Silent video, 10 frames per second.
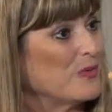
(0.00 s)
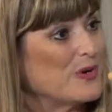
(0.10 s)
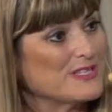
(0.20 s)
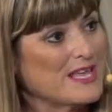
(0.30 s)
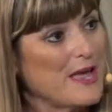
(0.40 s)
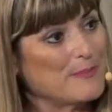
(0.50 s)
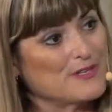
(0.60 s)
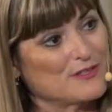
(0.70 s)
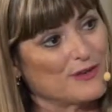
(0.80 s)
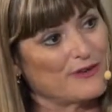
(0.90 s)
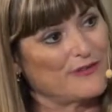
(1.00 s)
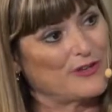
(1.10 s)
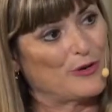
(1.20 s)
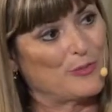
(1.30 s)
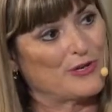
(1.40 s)
What's happened sort of in
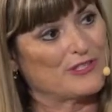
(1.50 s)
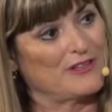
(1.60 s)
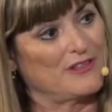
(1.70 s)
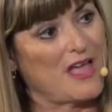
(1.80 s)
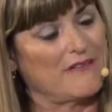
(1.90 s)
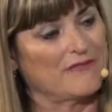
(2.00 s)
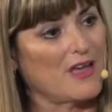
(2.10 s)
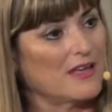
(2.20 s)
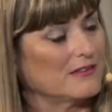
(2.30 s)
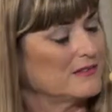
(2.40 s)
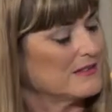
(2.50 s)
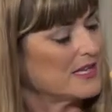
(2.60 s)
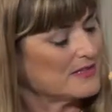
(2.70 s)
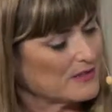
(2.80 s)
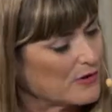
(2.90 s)
your personal life, not
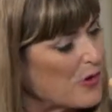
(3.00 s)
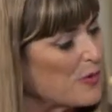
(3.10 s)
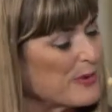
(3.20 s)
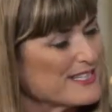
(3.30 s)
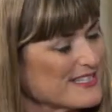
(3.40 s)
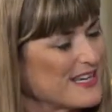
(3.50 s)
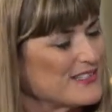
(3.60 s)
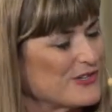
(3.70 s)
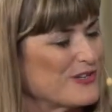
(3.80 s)
the whole breast cancer